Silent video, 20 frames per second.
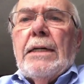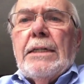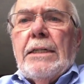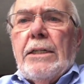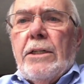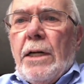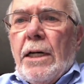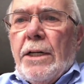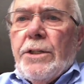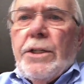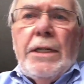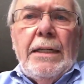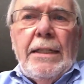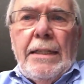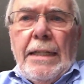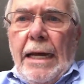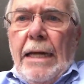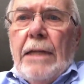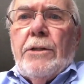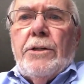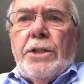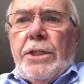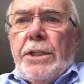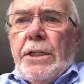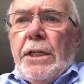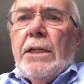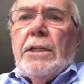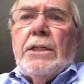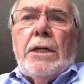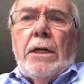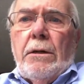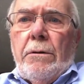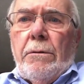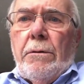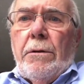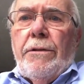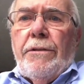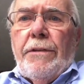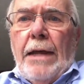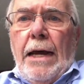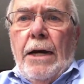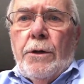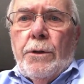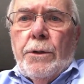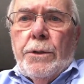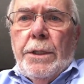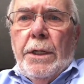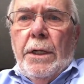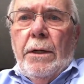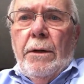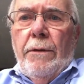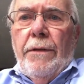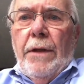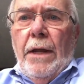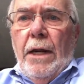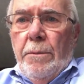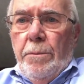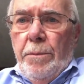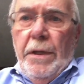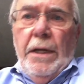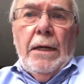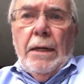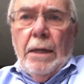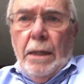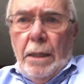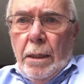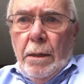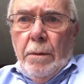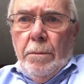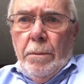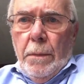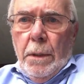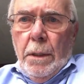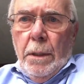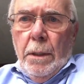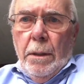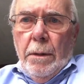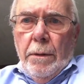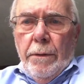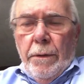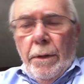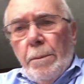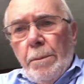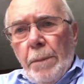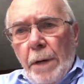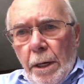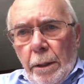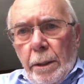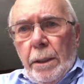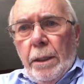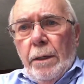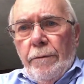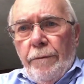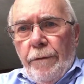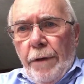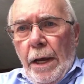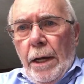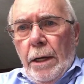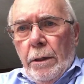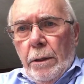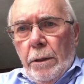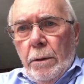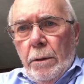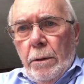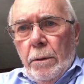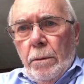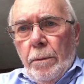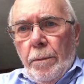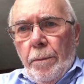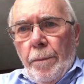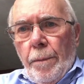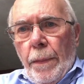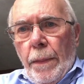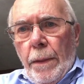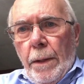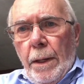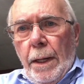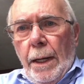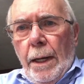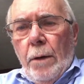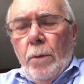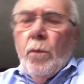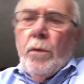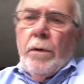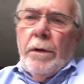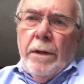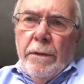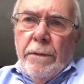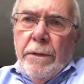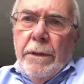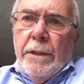Doesn't that 600,000 then become the market value and wouldn't the